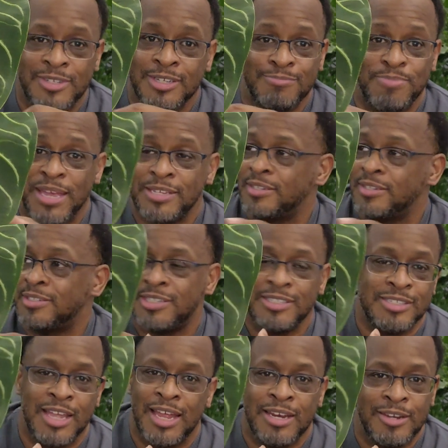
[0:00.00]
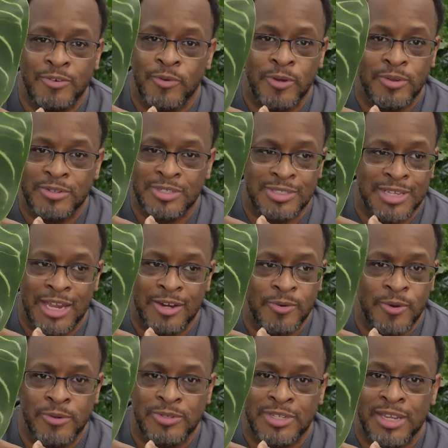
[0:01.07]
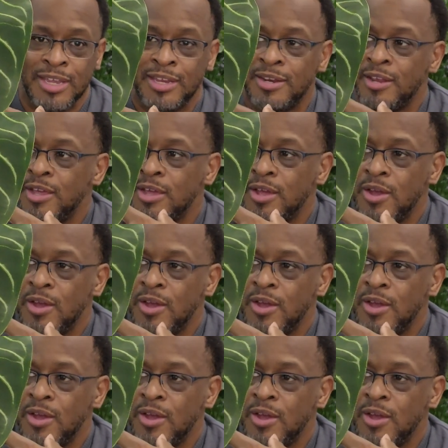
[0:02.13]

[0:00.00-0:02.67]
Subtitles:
She's not in a grow tent